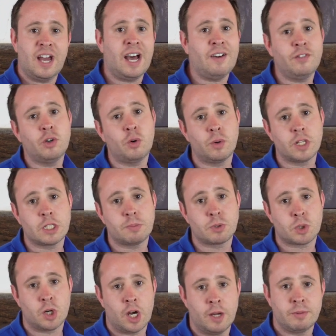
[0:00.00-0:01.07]
you haven't already
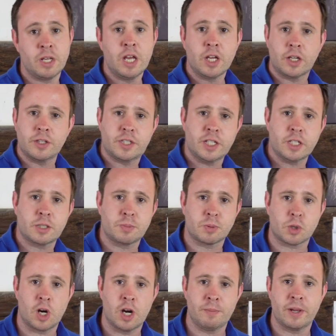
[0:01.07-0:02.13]
subscribed, consider
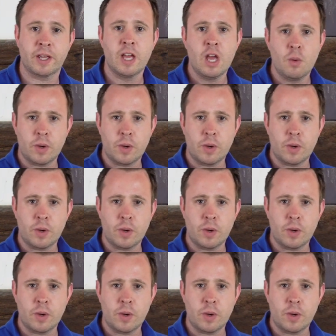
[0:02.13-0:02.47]
subscribing.